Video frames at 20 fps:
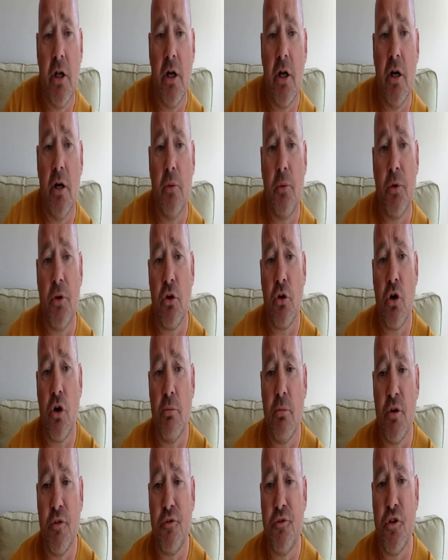
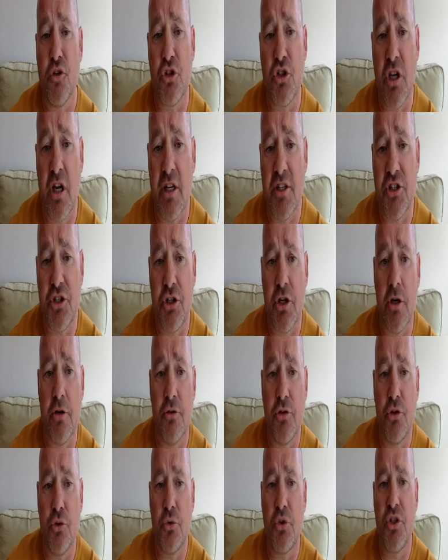got my first
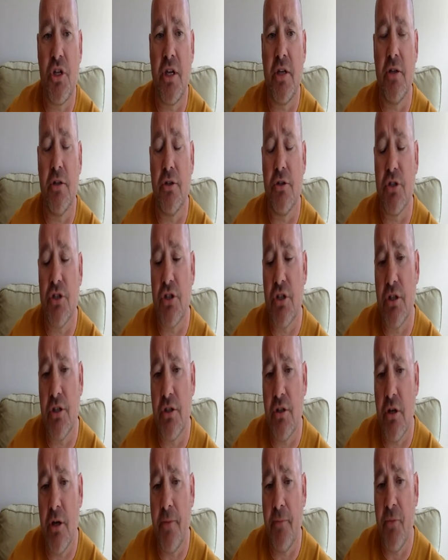custodial sentence,
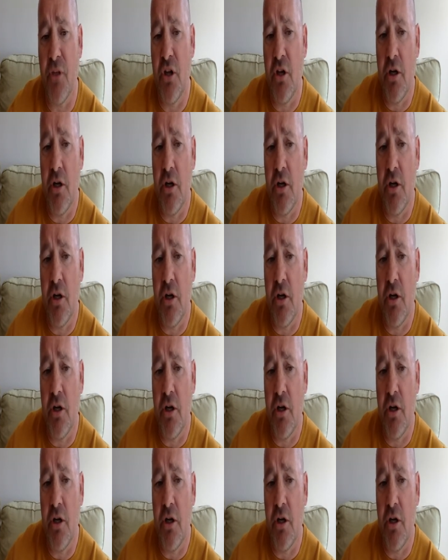and I